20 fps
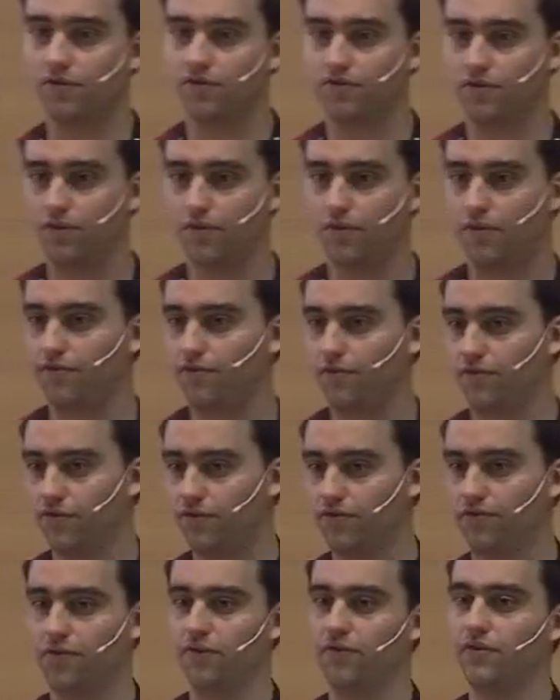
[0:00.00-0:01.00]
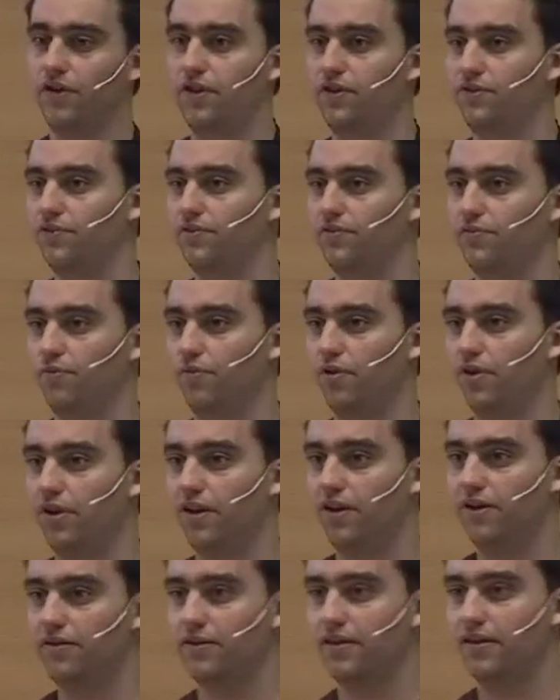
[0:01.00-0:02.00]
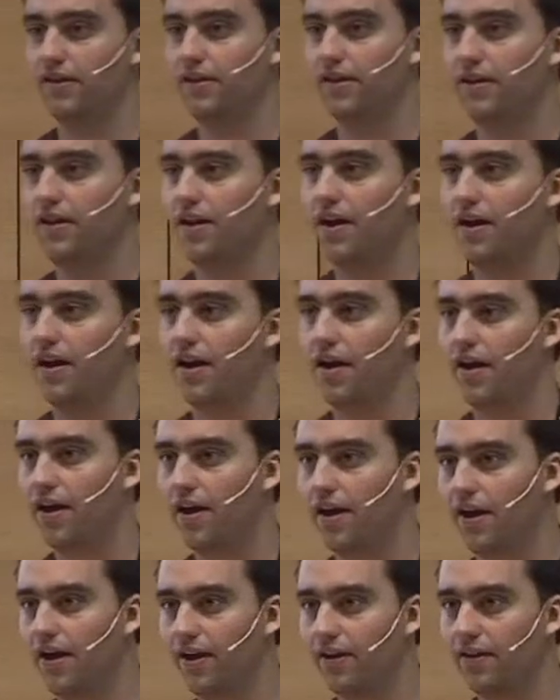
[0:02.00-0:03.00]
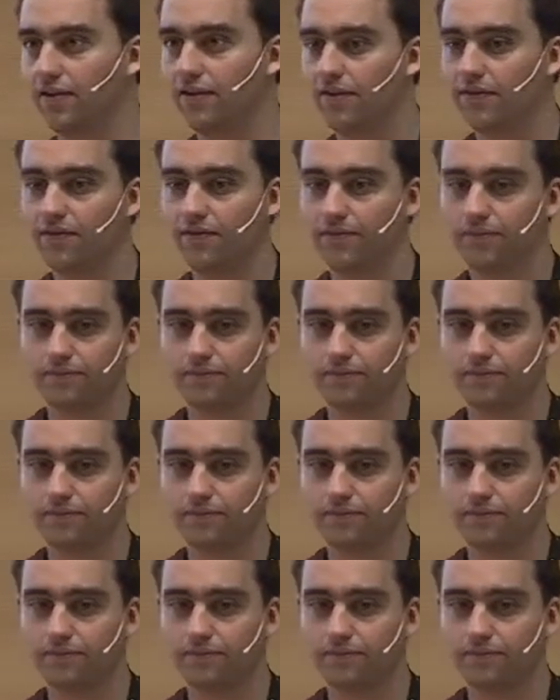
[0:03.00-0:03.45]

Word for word: And so the first foundations were laid, and